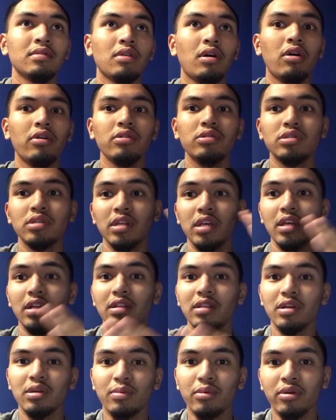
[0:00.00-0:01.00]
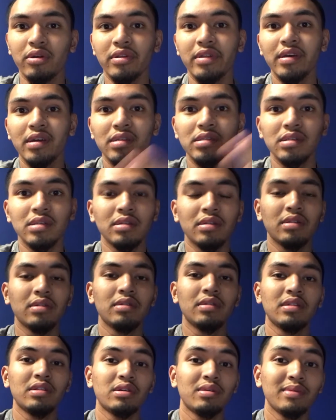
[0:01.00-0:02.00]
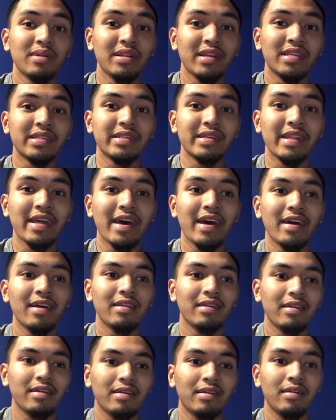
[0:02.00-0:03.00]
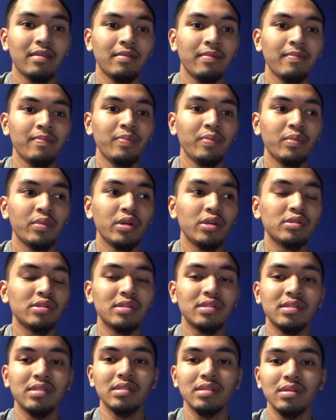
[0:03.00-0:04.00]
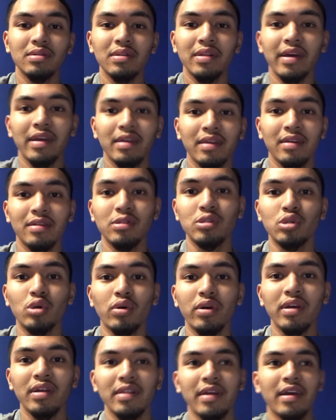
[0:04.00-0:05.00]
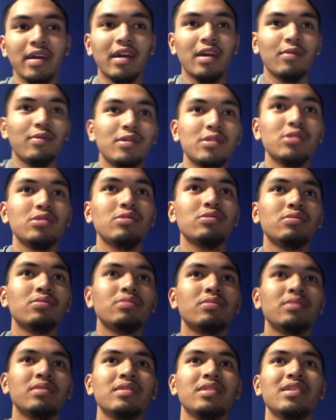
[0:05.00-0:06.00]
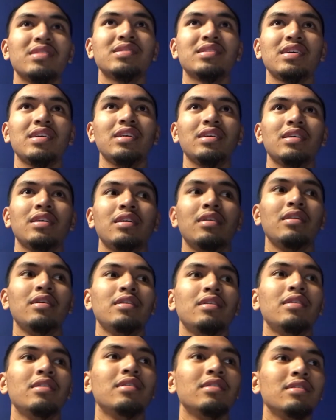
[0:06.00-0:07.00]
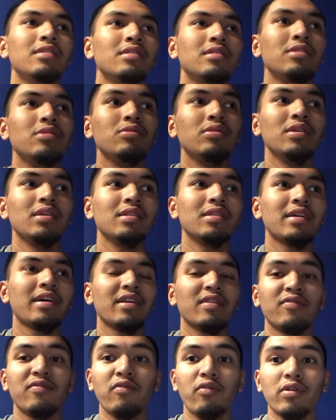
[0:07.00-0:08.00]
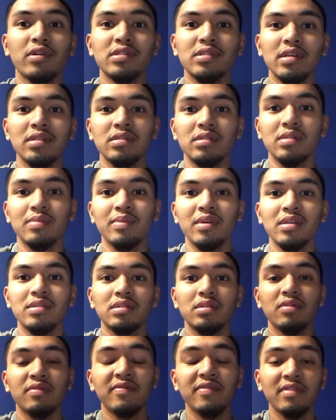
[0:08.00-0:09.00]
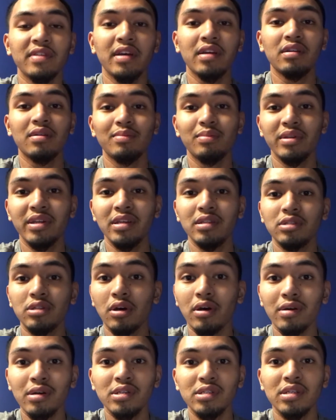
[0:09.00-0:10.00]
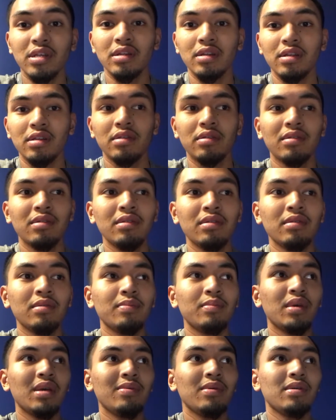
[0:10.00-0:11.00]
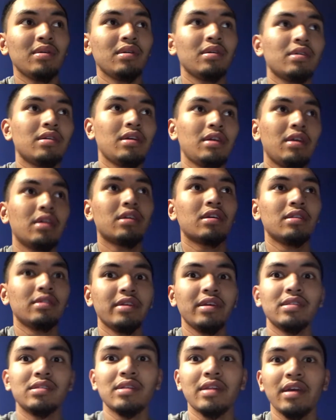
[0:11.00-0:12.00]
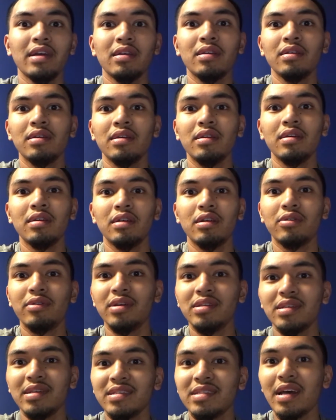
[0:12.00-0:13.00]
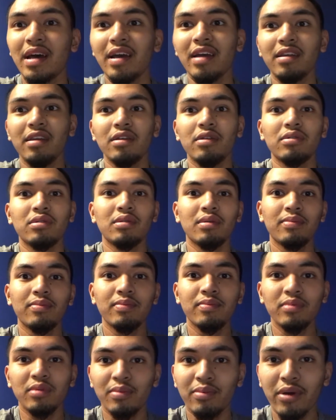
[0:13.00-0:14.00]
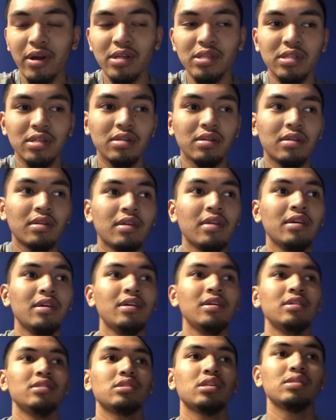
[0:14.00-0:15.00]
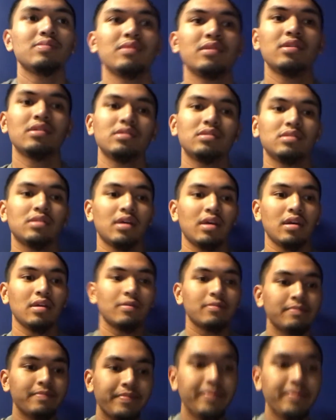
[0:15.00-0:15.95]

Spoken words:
oh, you should eat a little more of this and a little bit less of that, and but you should still like enjoy it. Like, I don't want you to, let's say you eat like 4 slices of pizza and you feel like complete dog shit, and maybe it can lead to like increased anxiety or depression, just because like